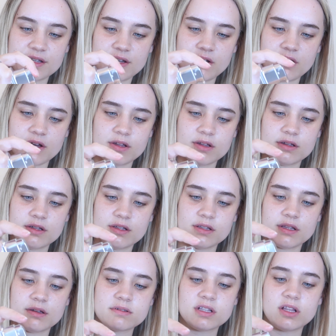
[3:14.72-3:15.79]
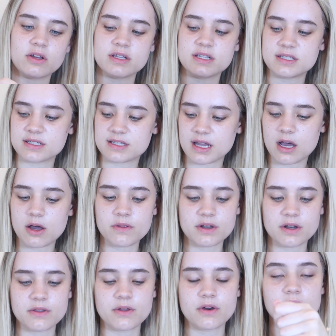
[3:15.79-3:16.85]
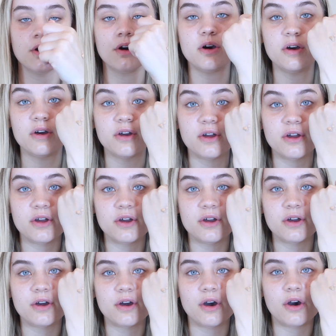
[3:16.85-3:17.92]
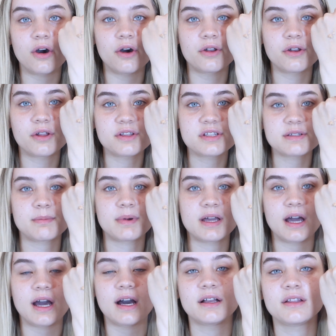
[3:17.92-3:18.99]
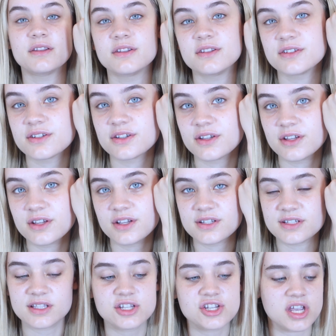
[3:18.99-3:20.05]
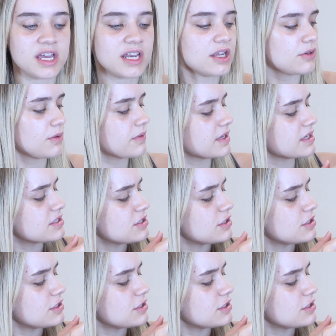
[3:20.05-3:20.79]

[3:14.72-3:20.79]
Oh, that was a lot easier to get out than I thought. On to my hand. So the shade I don't think is